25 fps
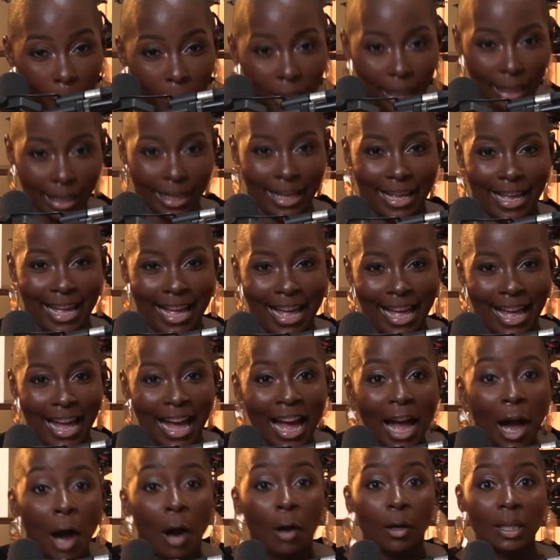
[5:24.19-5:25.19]

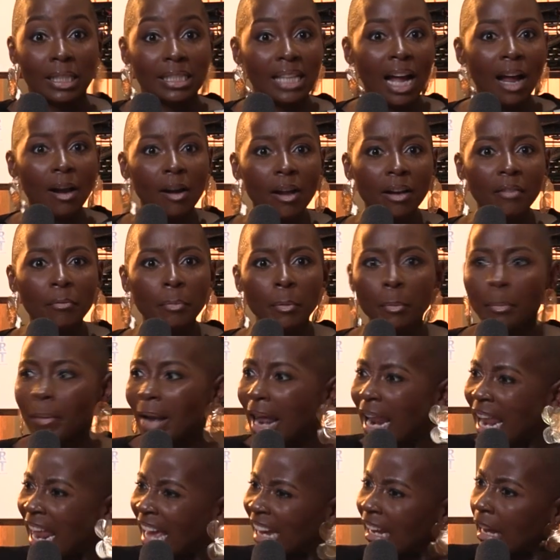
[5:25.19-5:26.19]
Because now a lot of people
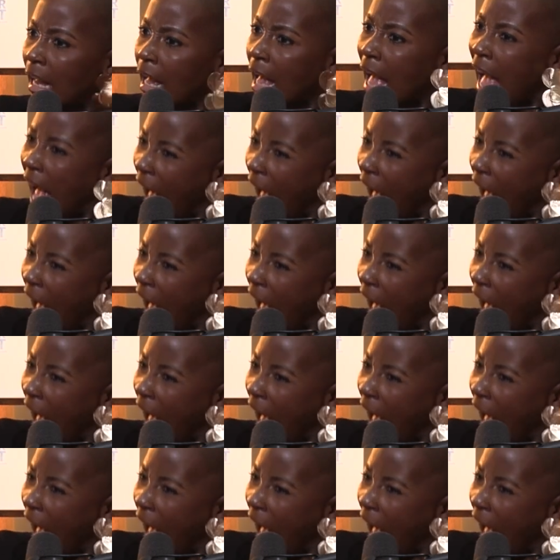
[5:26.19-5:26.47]
are like,